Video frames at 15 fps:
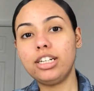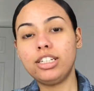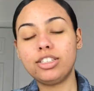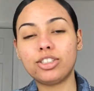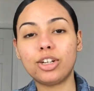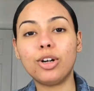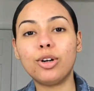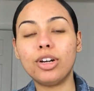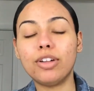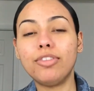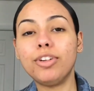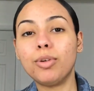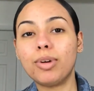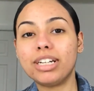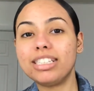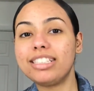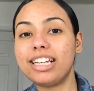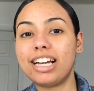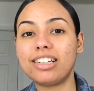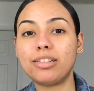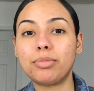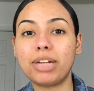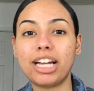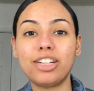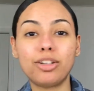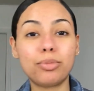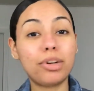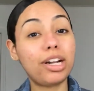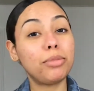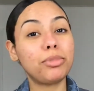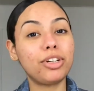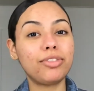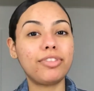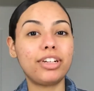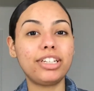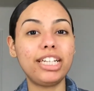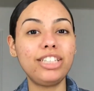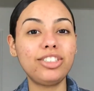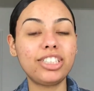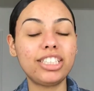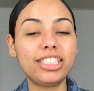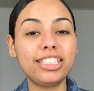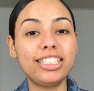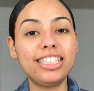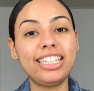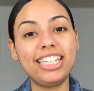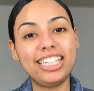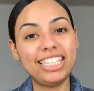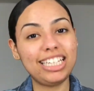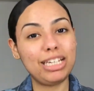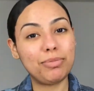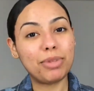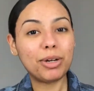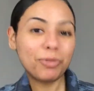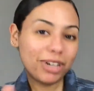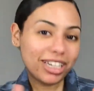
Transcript: So if you want to see how to apply your primer and foundation, keep on